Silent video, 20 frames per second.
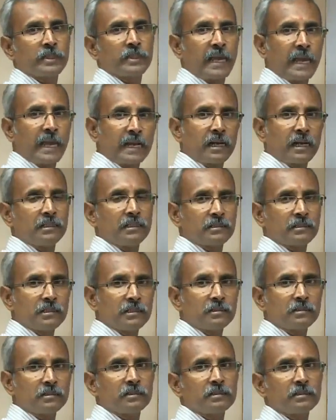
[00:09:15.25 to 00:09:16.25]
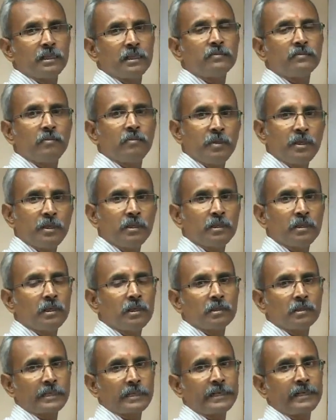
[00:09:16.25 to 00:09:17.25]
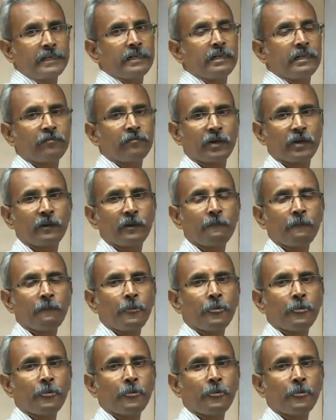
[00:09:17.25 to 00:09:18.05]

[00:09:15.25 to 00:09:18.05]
When the angle is less, the length will be slightly different.